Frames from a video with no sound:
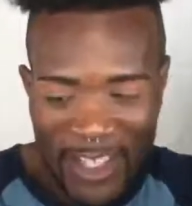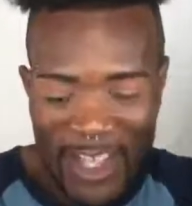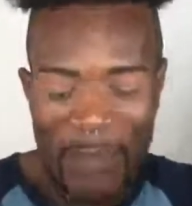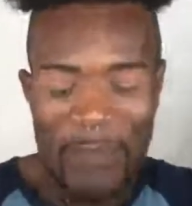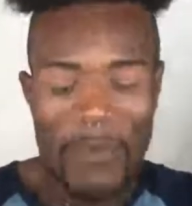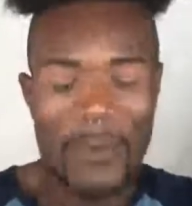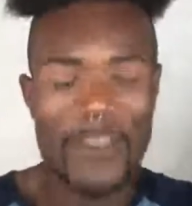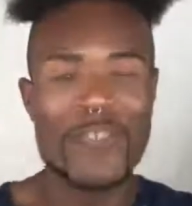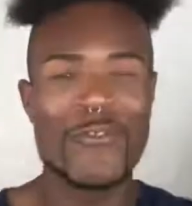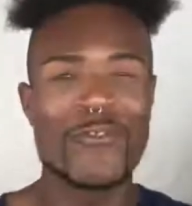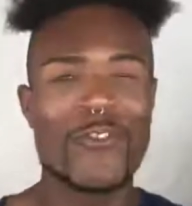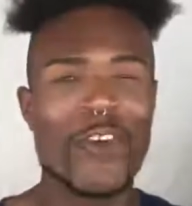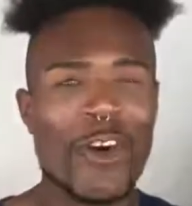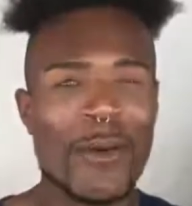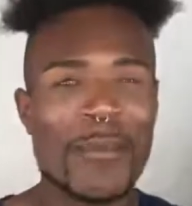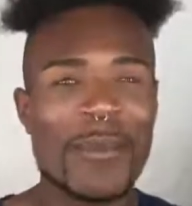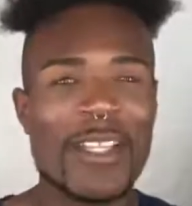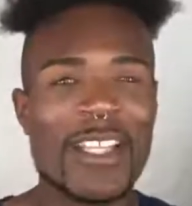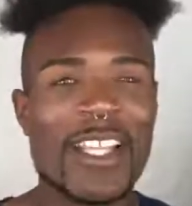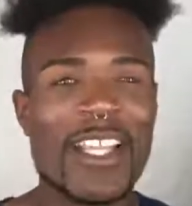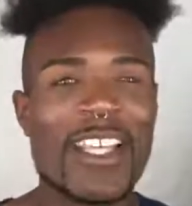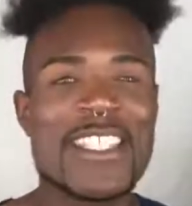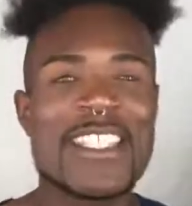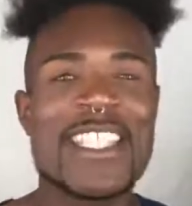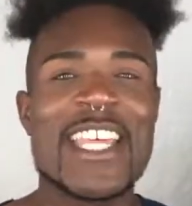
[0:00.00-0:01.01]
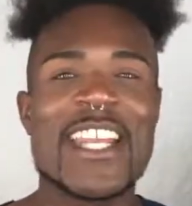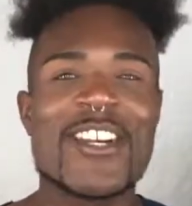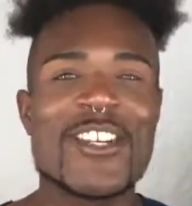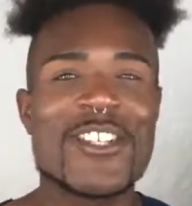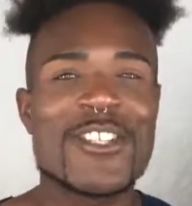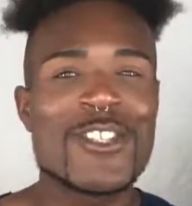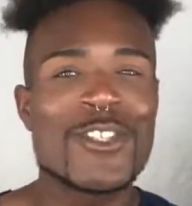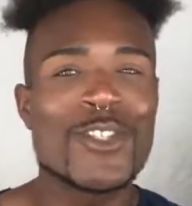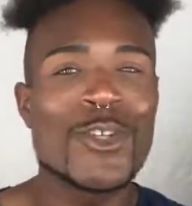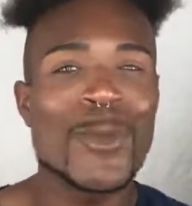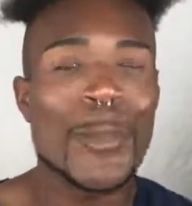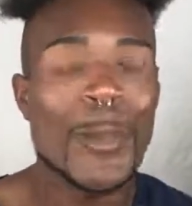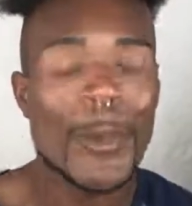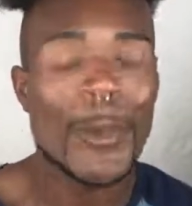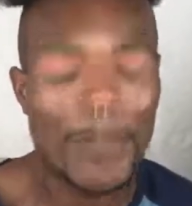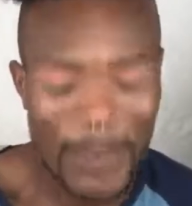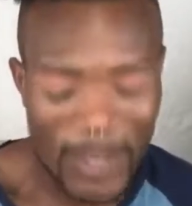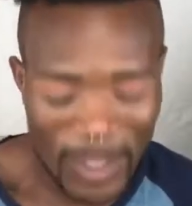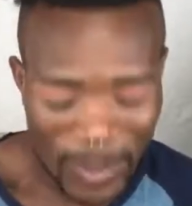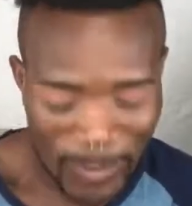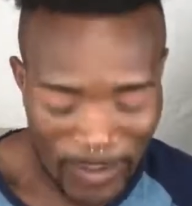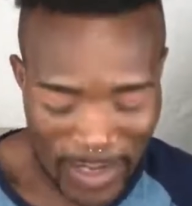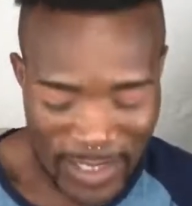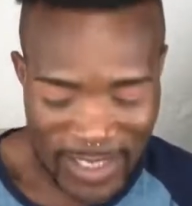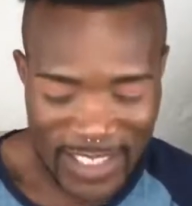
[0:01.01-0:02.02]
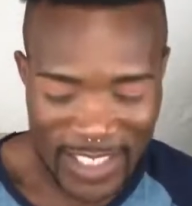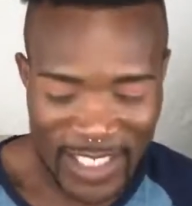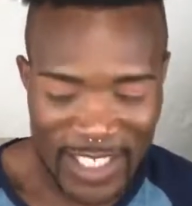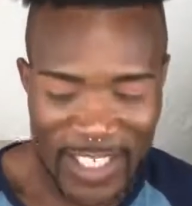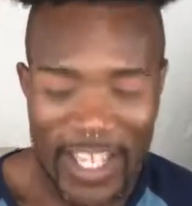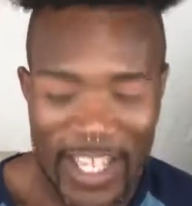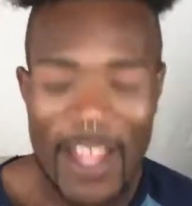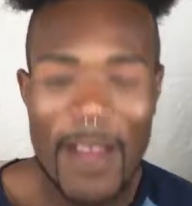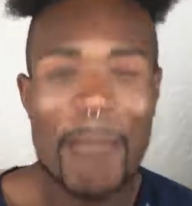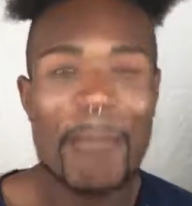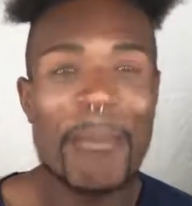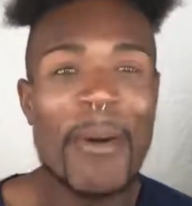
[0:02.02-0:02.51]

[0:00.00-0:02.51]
up with formulas that are super pigmented,